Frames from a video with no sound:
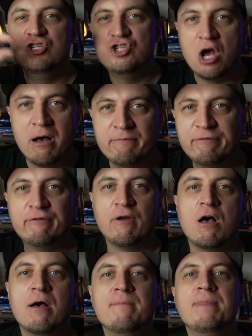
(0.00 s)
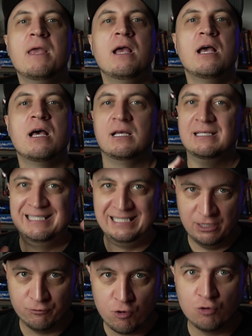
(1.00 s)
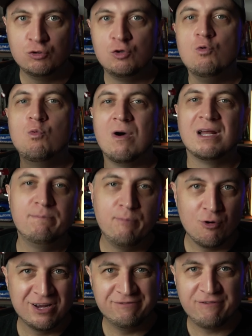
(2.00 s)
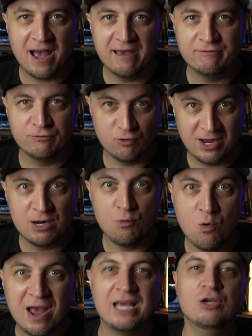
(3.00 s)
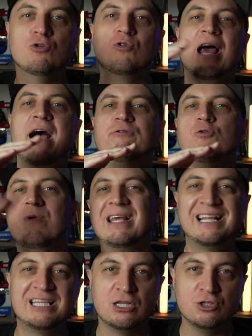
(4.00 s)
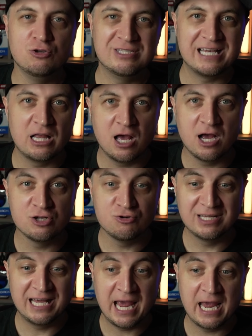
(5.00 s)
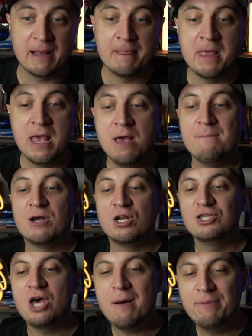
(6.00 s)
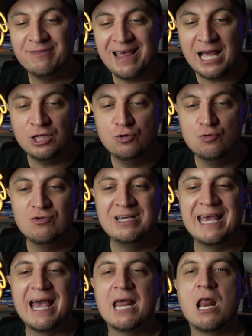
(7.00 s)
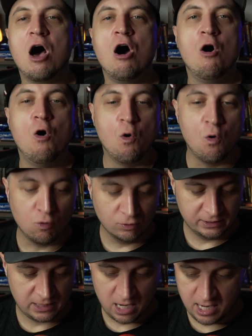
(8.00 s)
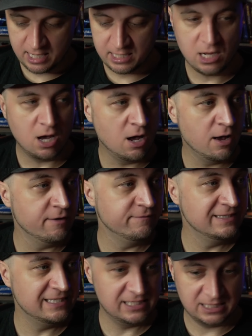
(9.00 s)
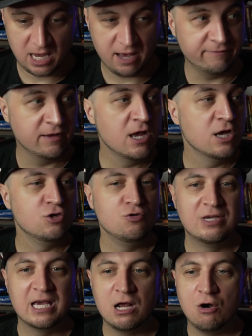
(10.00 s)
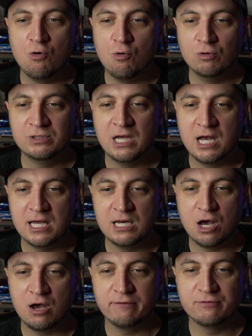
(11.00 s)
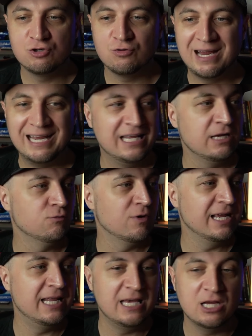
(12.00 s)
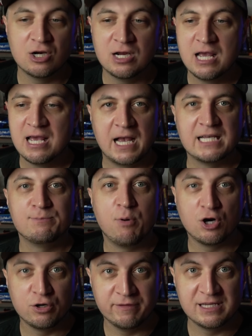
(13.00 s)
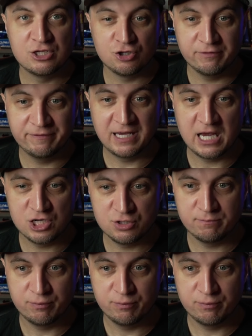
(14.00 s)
jump from 0 to 1.5 right away. You don't have to wait until you sell 100K. But on top of that, you get a whole ton of stuff. You get a whole ton of training right here as part of the certification